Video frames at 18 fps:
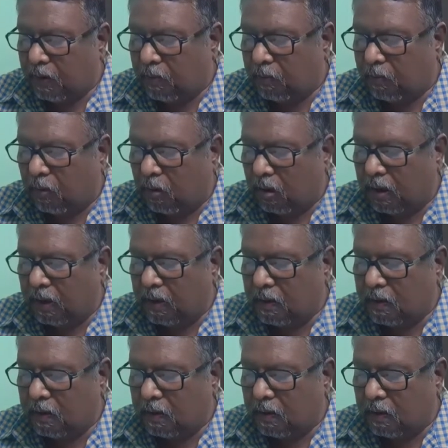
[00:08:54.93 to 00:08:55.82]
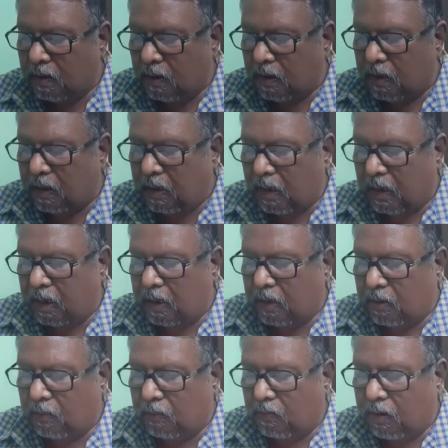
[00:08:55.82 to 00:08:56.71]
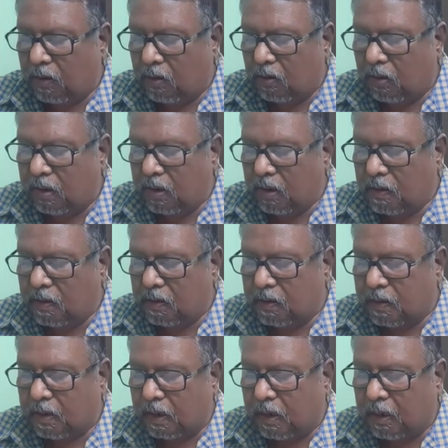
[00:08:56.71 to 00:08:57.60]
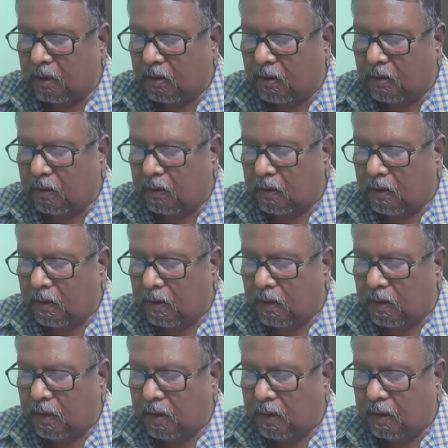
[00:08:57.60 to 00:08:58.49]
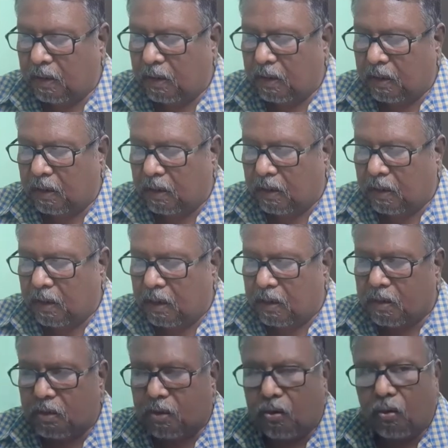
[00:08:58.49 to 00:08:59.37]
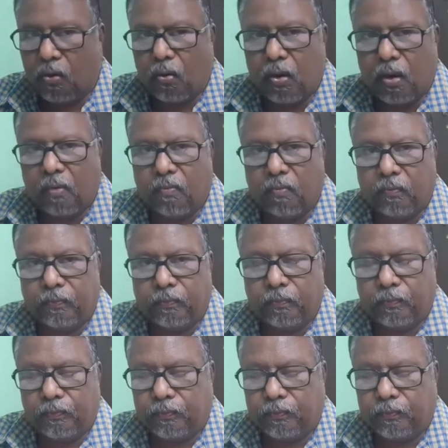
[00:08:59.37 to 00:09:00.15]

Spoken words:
bodies lying one on each side in the scrotum.